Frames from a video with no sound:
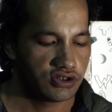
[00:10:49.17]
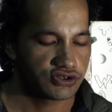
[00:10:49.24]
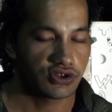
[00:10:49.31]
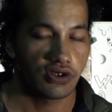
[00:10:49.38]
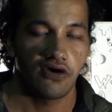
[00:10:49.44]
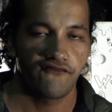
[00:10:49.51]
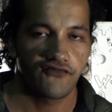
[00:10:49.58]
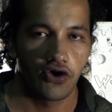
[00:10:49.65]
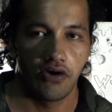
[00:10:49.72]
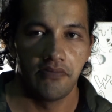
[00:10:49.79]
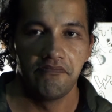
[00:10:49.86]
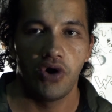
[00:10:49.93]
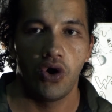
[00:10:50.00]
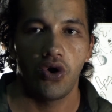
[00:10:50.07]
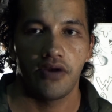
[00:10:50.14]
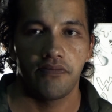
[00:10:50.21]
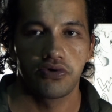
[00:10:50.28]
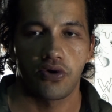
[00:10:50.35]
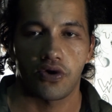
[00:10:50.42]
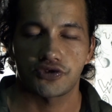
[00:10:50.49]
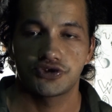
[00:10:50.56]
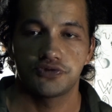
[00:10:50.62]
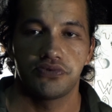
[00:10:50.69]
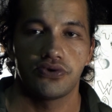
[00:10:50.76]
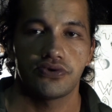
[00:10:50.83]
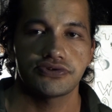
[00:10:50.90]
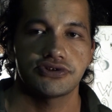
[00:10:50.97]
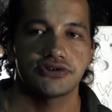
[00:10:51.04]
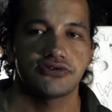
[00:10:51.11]
So I've got Moa Brock
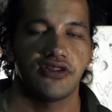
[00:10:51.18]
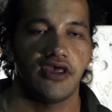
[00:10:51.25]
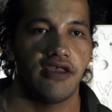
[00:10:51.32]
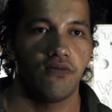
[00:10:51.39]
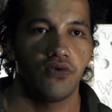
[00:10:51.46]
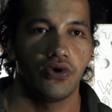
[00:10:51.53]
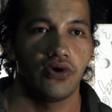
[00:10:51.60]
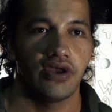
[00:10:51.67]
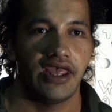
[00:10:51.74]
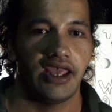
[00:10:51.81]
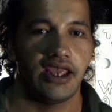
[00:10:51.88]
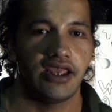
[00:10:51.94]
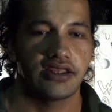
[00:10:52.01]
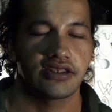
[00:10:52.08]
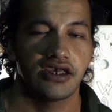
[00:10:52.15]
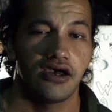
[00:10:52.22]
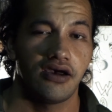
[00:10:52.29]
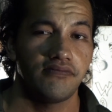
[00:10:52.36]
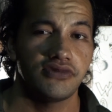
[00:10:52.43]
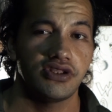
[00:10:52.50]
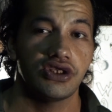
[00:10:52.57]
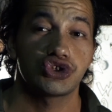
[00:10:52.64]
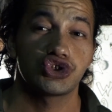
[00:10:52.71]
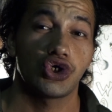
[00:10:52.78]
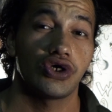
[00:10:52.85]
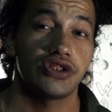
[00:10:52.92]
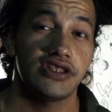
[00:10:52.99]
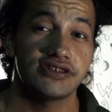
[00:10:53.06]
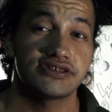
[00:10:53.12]
Sports. They were a company, a
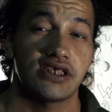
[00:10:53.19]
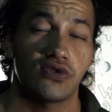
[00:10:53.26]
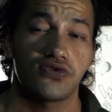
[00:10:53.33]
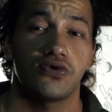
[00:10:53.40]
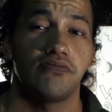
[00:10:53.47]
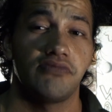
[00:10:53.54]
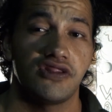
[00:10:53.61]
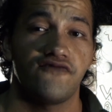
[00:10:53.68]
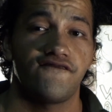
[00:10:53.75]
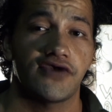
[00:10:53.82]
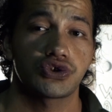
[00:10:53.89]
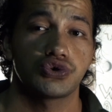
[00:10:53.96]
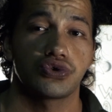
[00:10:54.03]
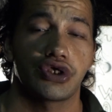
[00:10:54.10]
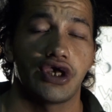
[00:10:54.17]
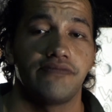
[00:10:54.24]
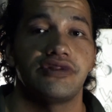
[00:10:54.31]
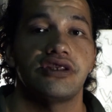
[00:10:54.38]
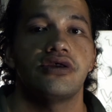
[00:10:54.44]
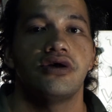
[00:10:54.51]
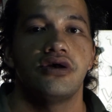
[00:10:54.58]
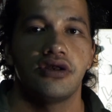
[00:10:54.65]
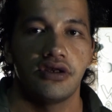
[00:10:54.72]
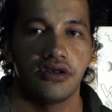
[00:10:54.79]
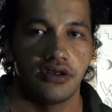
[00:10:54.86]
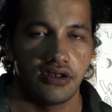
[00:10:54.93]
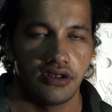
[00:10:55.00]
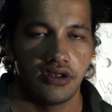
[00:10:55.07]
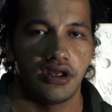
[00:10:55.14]
Chinese outdoor manufacturing company.
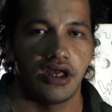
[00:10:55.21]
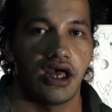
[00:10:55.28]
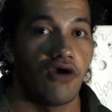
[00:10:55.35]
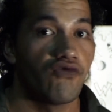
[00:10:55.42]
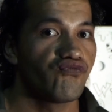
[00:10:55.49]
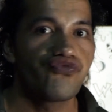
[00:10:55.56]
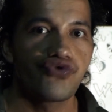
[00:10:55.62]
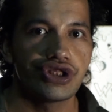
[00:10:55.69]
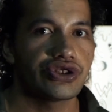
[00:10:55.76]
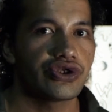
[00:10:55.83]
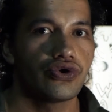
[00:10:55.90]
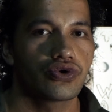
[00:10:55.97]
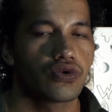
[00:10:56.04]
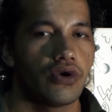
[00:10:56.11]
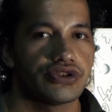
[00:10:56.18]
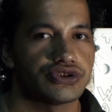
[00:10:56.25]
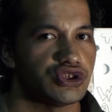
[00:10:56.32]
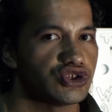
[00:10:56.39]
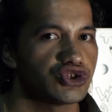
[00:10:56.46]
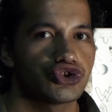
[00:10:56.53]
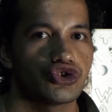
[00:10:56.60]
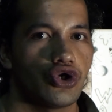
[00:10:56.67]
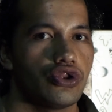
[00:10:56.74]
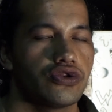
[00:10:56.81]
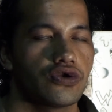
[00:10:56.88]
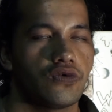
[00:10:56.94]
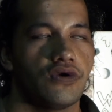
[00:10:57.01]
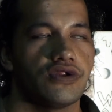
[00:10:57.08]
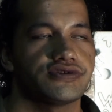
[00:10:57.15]
Really good quality,
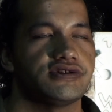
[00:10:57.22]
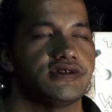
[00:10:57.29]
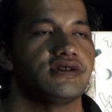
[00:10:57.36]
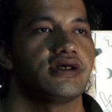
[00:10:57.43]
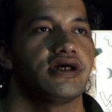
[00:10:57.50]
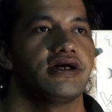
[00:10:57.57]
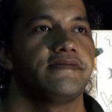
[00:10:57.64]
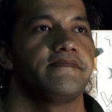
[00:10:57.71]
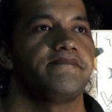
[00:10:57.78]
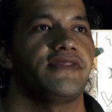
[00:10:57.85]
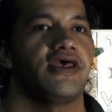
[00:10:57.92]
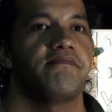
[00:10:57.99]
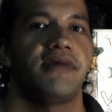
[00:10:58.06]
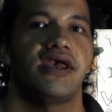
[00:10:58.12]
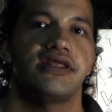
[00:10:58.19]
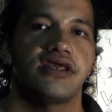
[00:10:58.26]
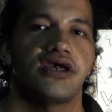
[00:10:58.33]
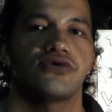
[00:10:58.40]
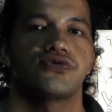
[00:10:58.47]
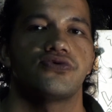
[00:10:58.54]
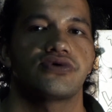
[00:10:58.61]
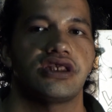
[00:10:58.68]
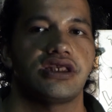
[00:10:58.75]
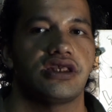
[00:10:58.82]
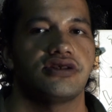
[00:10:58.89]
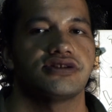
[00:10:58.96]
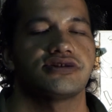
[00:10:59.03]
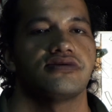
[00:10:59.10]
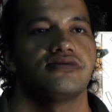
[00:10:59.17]
solid quality. That made outdoor
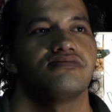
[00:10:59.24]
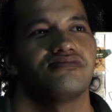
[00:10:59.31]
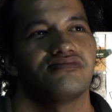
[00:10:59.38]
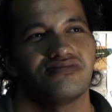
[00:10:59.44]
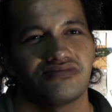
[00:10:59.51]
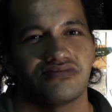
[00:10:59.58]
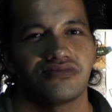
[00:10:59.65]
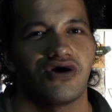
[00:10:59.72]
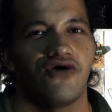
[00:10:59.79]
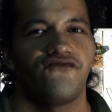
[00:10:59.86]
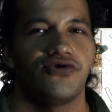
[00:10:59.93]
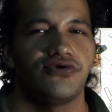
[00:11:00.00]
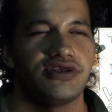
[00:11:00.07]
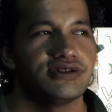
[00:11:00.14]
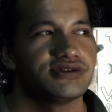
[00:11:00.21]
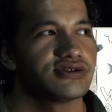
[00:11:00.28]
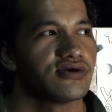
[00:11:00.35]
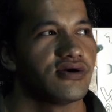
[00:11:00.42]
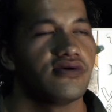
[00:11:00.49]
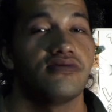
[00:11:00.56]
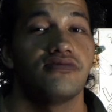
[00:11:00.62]
gears a few years ago.